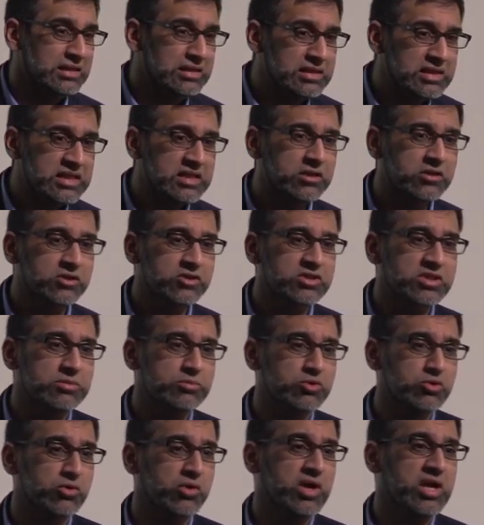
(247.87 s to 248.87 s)

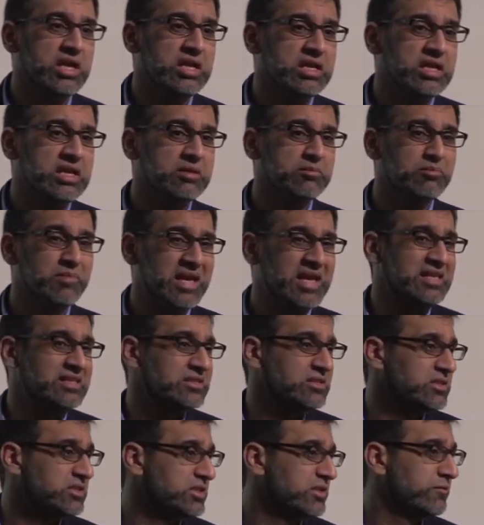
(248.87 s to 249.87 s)
Leadership training
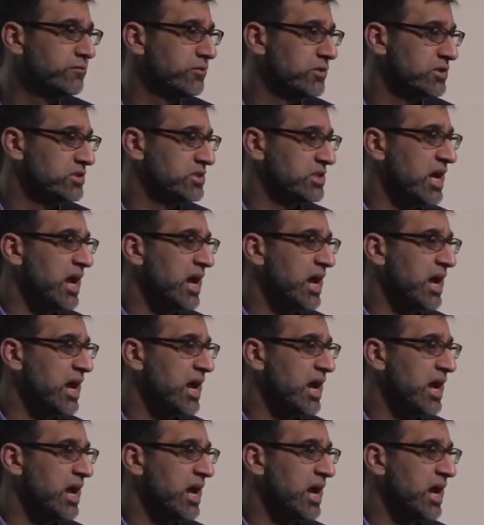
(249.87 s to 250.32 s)
makes a difference.